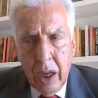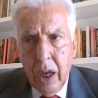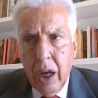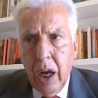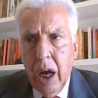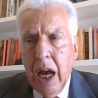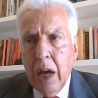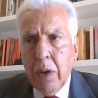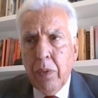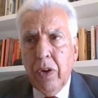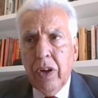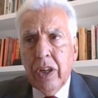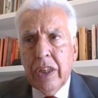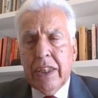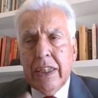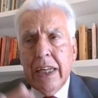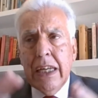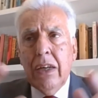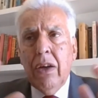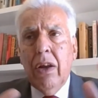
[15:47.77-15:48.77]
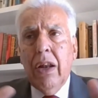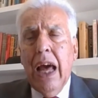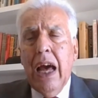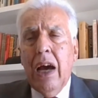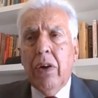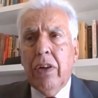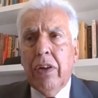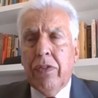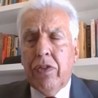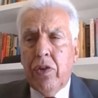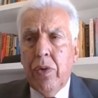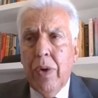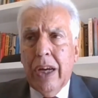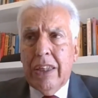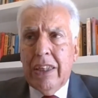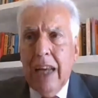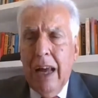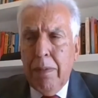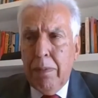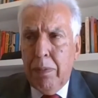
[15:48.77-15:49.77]
I will single out a few
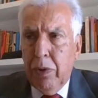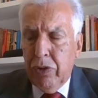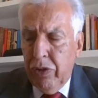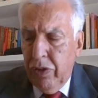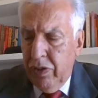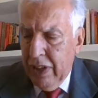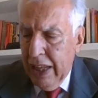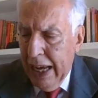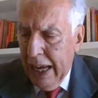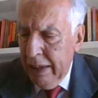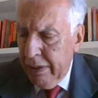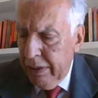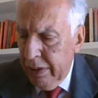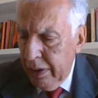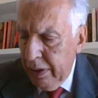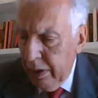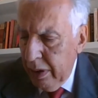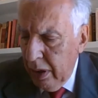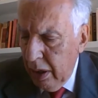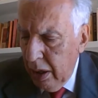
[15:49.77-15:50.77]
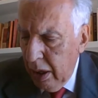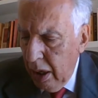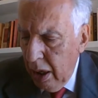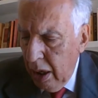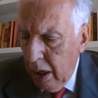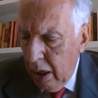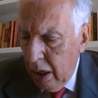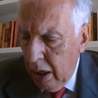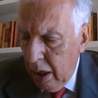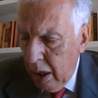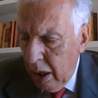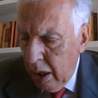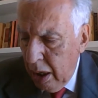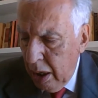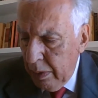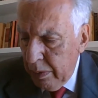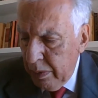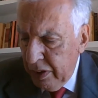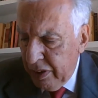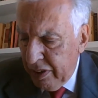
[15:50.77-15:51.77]
examples of that,
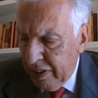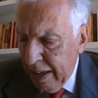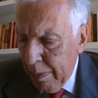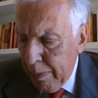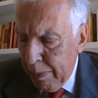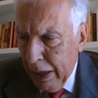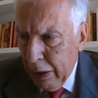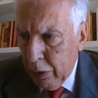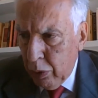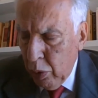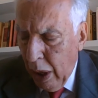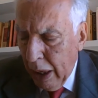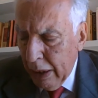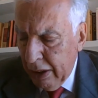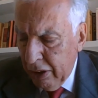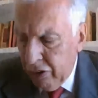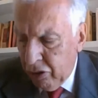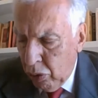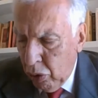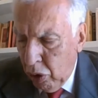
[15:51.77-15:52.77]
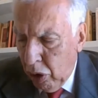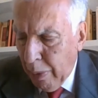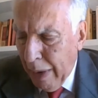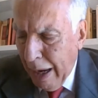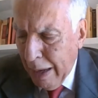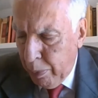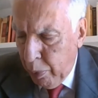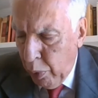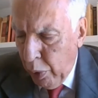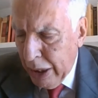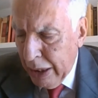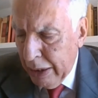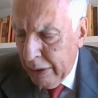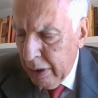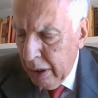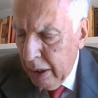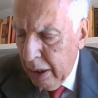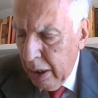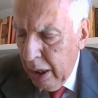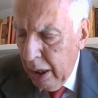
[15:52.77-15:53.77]
simply to underscore my point
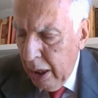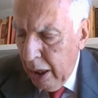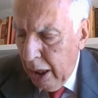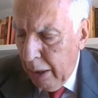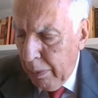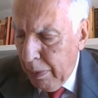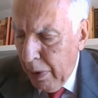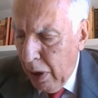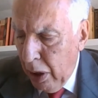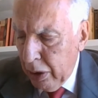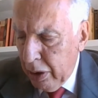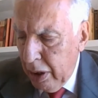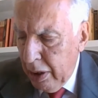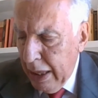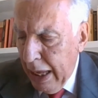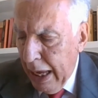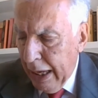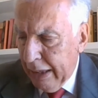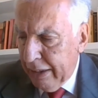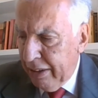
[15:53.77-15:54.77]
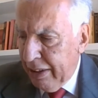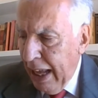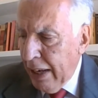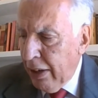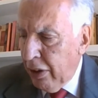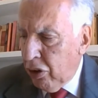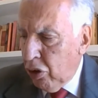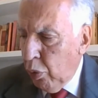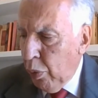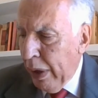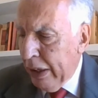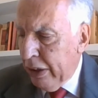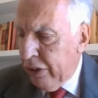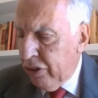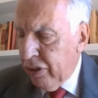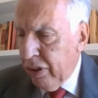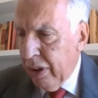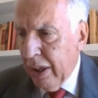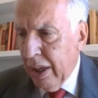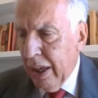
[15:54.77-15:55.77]
about the extent to
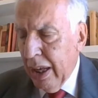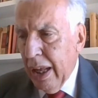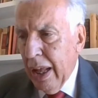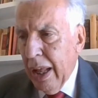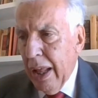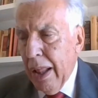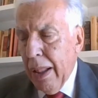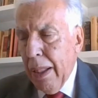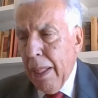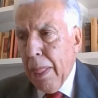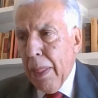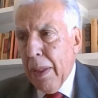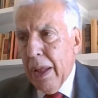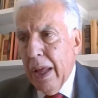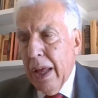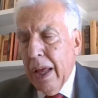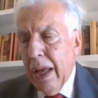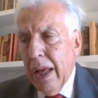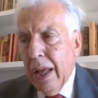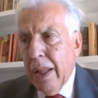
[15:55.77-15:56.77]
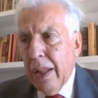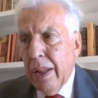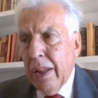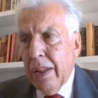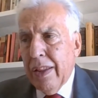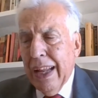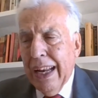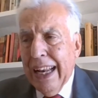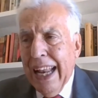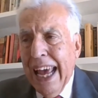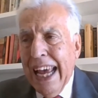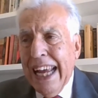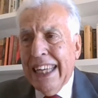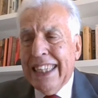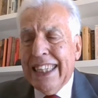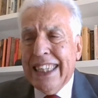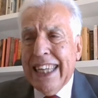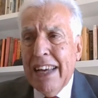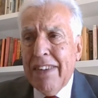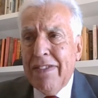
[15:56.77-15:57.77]
which the late
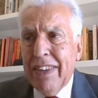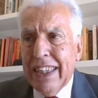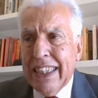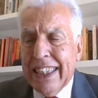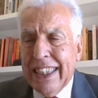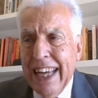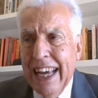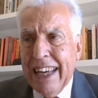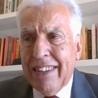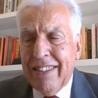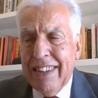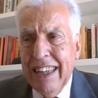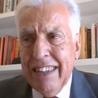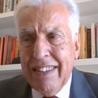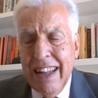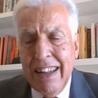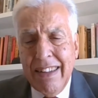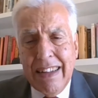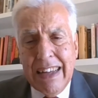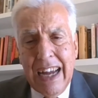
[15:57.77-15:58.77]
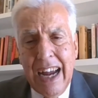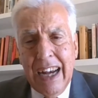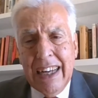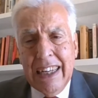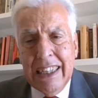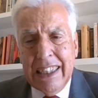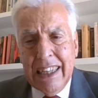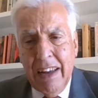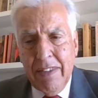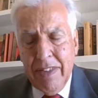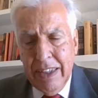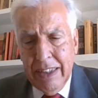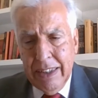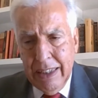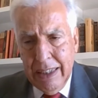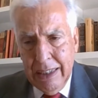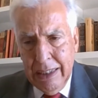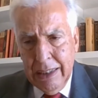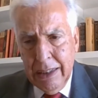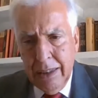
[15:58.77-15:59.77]
60s and the early
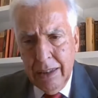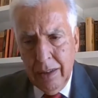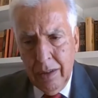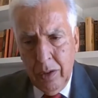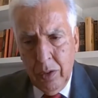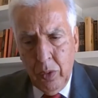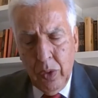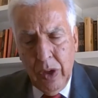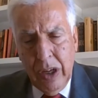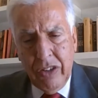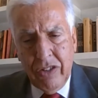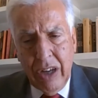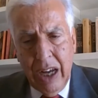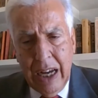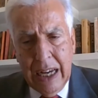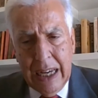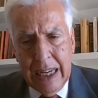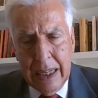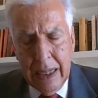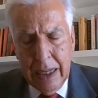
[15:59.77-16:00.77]
70s, which I